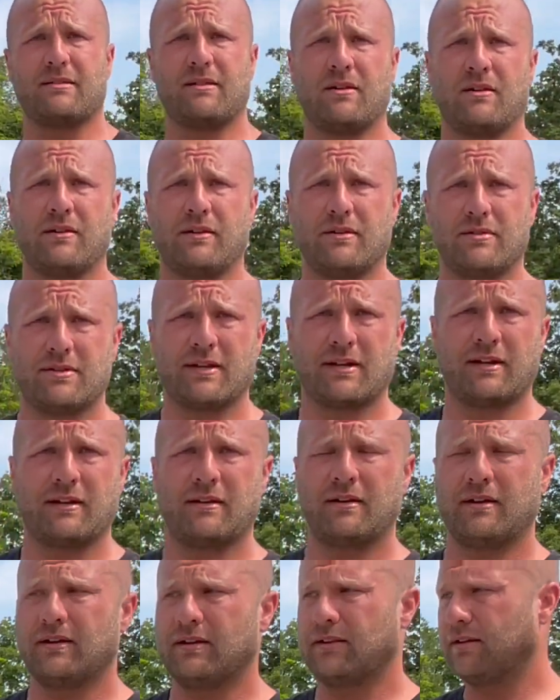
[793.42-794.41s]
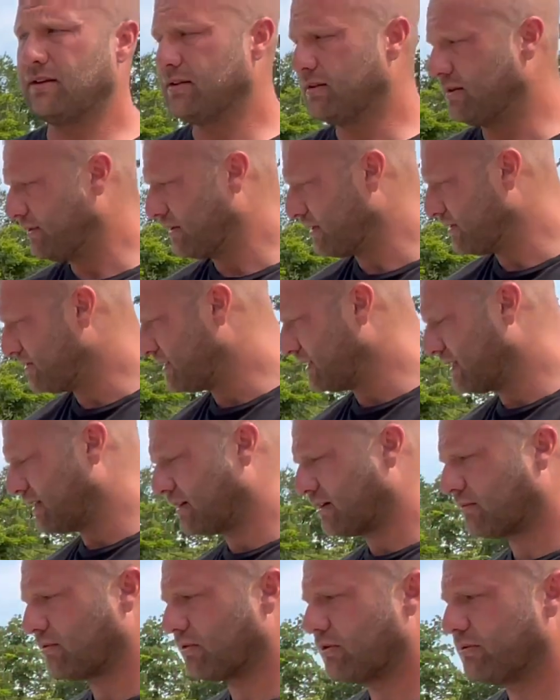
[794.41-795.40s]
They're sending
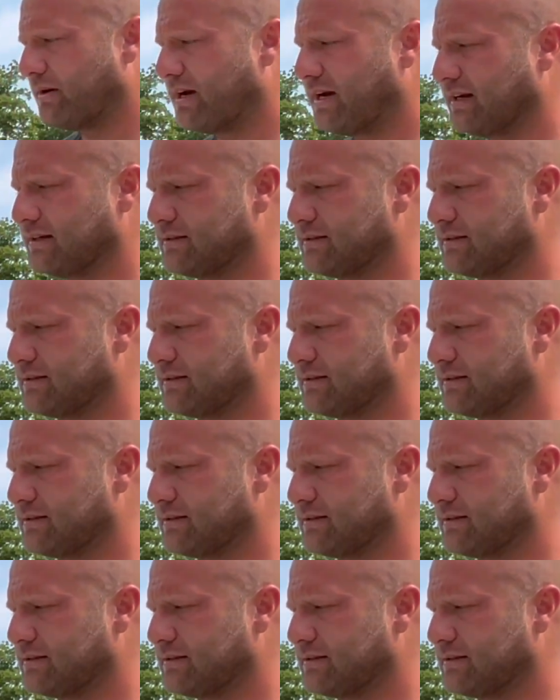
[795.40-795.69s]
a rollback